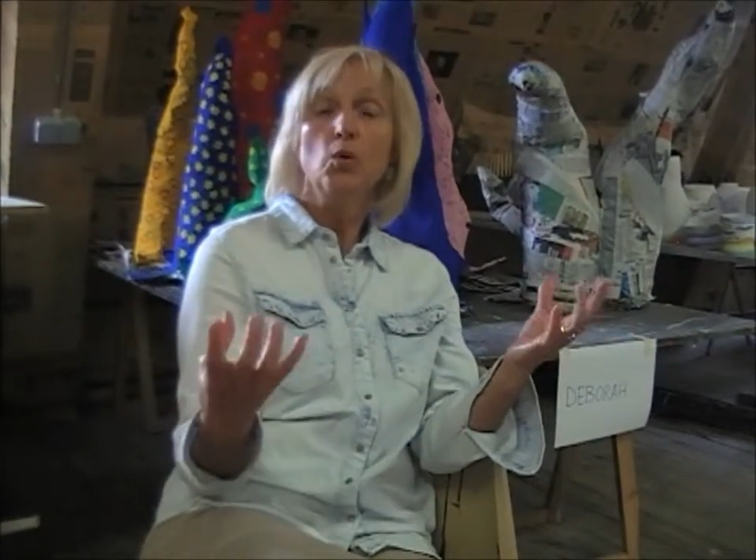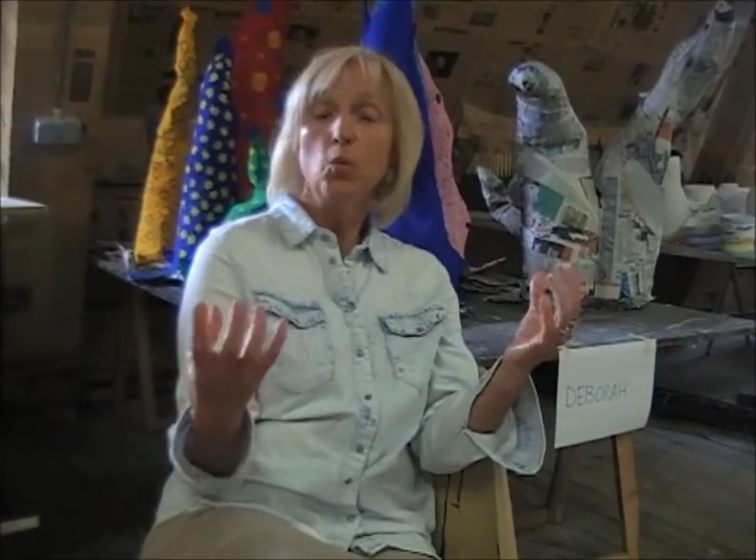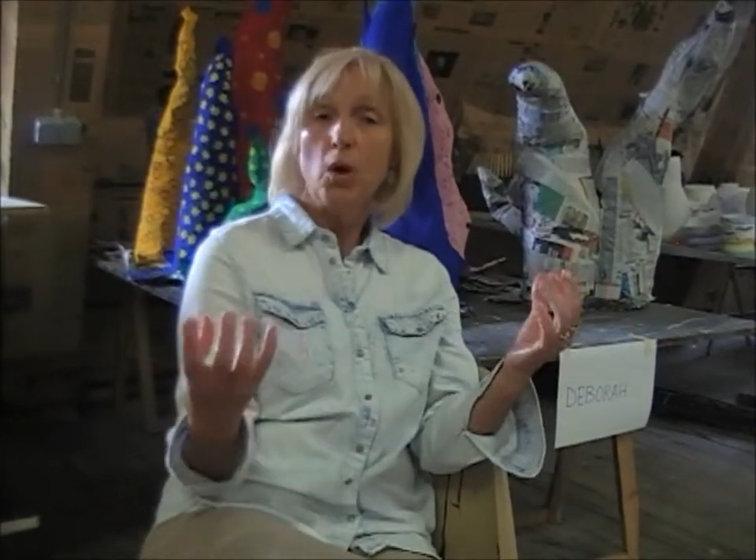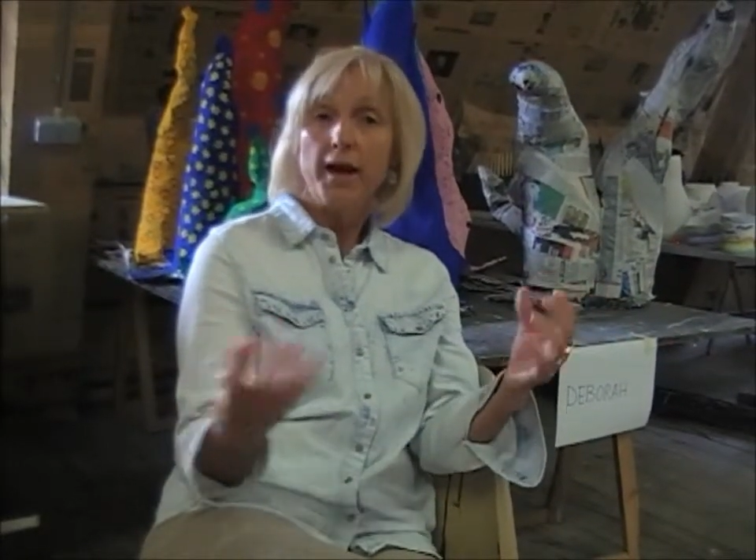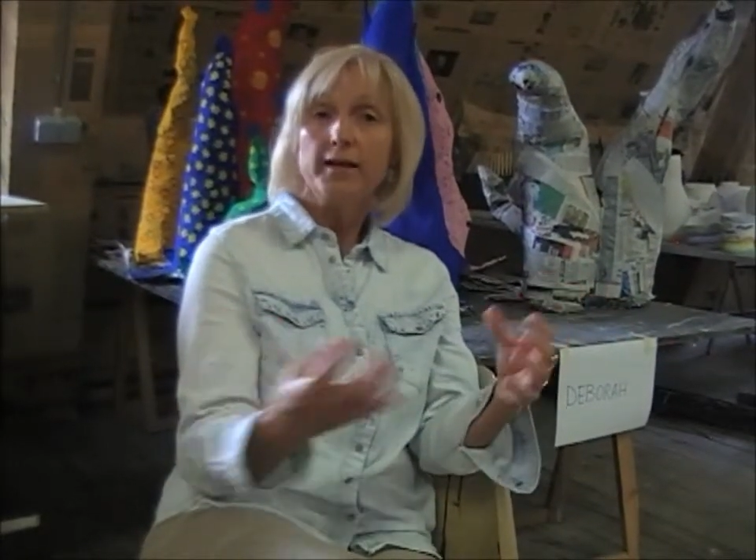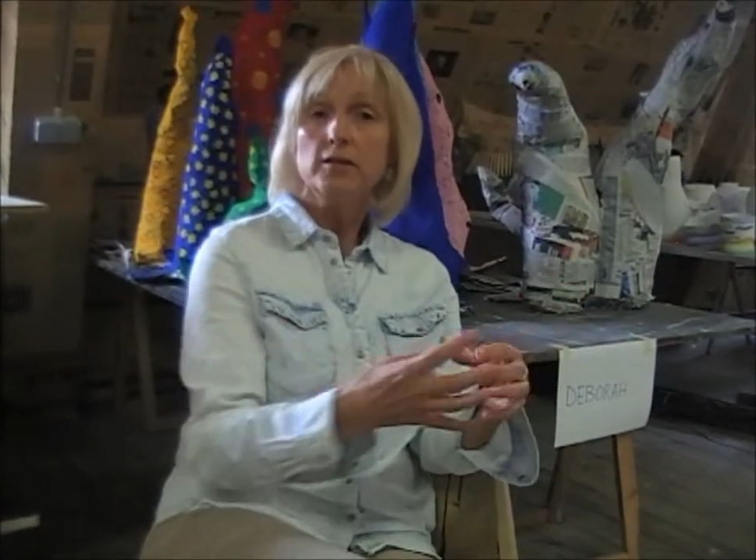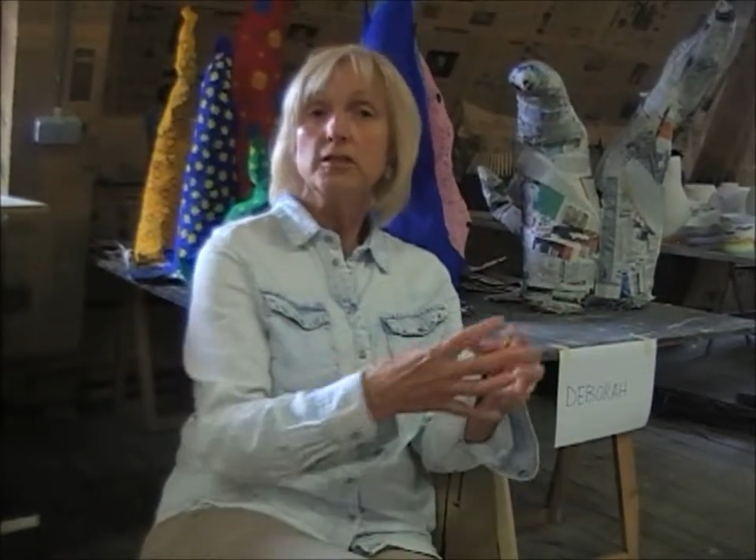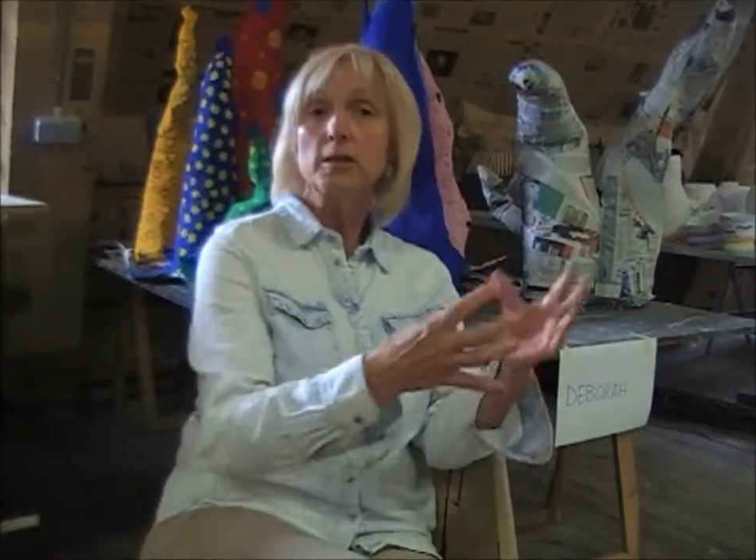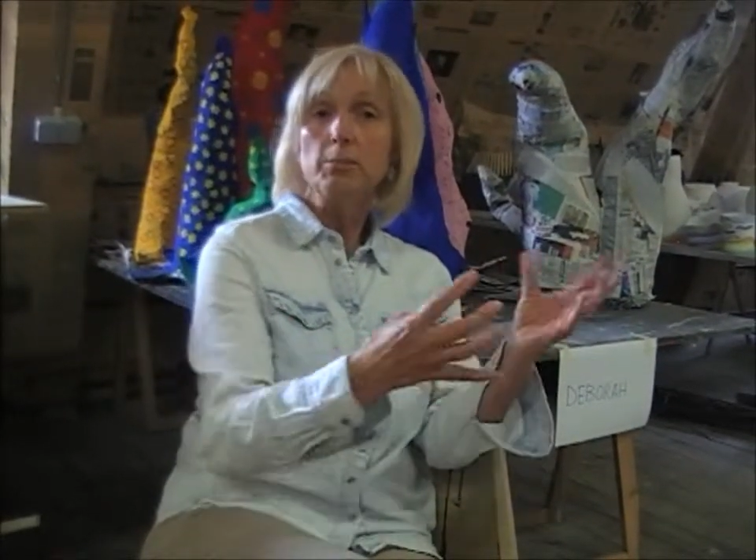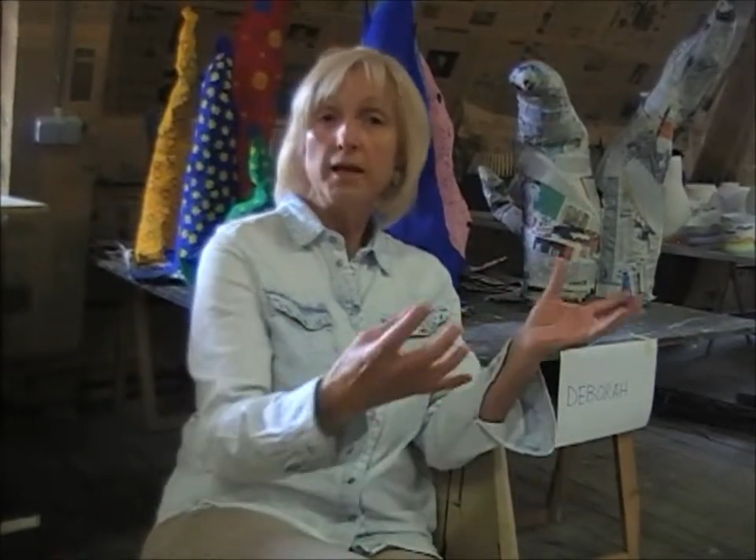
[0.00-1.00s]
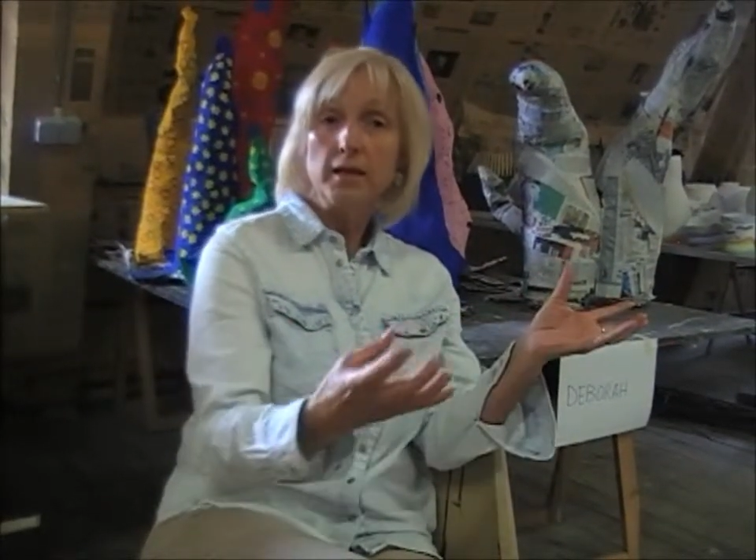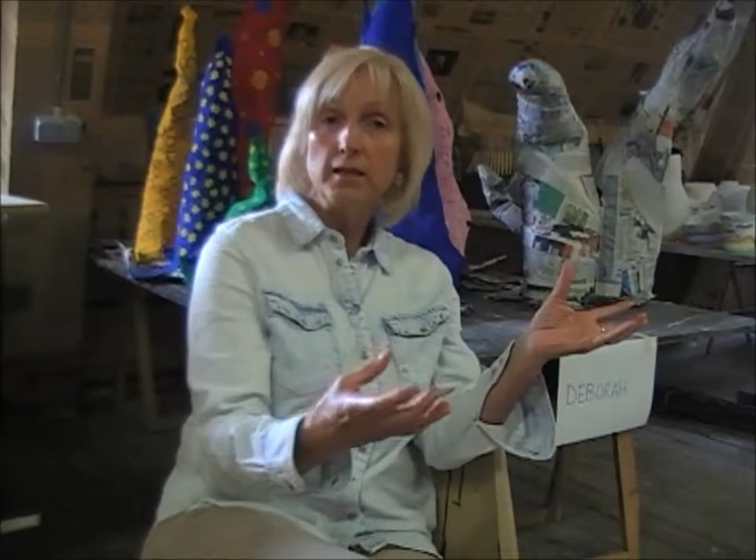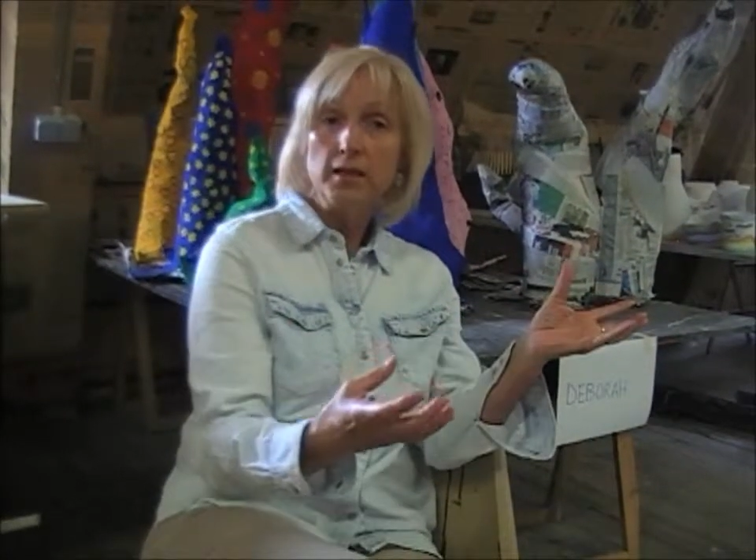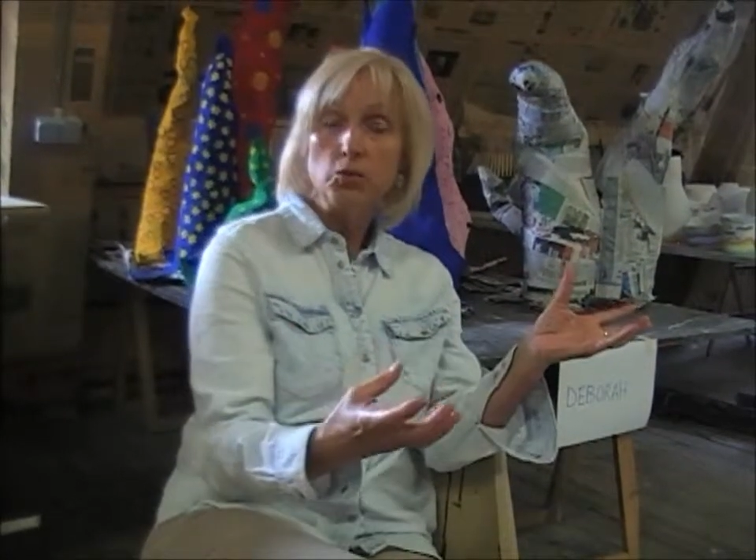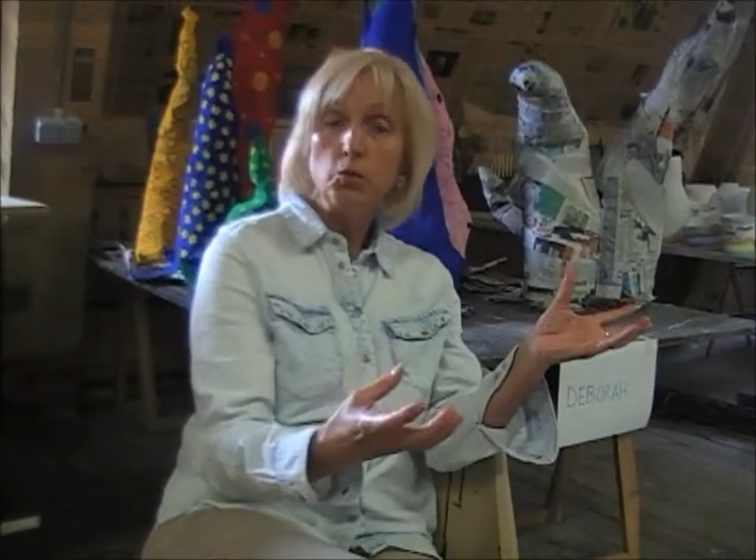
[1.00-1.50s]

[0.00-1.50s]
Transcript: why does he make these